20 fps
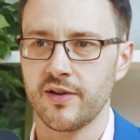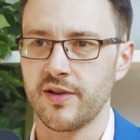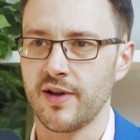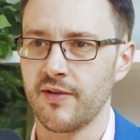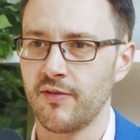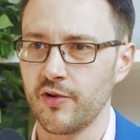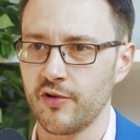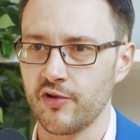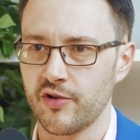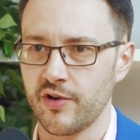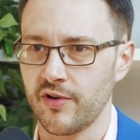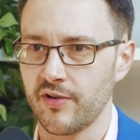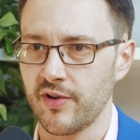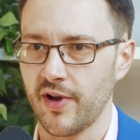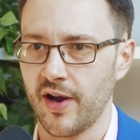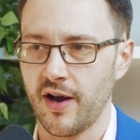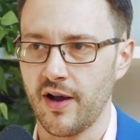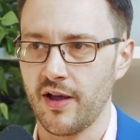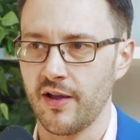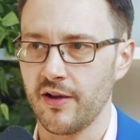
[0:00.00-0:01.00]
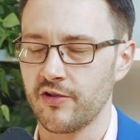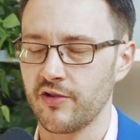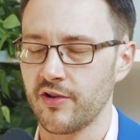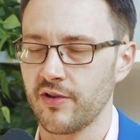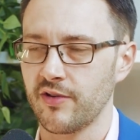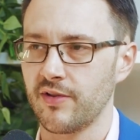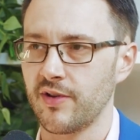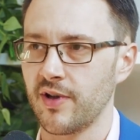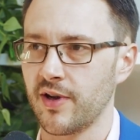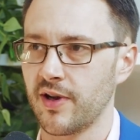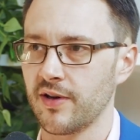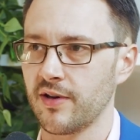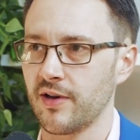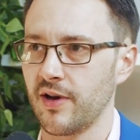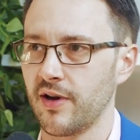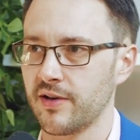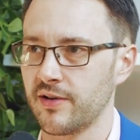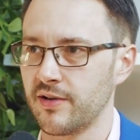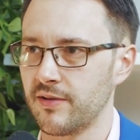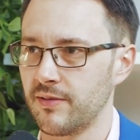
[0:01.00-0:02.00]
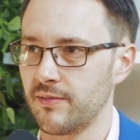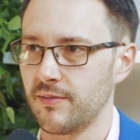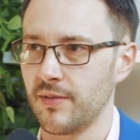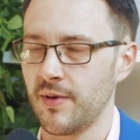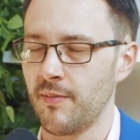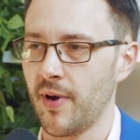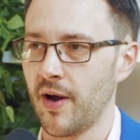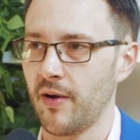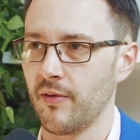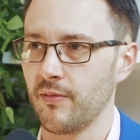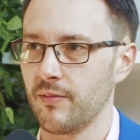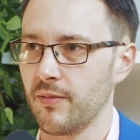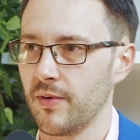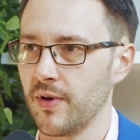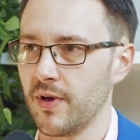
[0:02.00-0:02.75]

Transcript: to the evolutionary psychologists, they can talk about,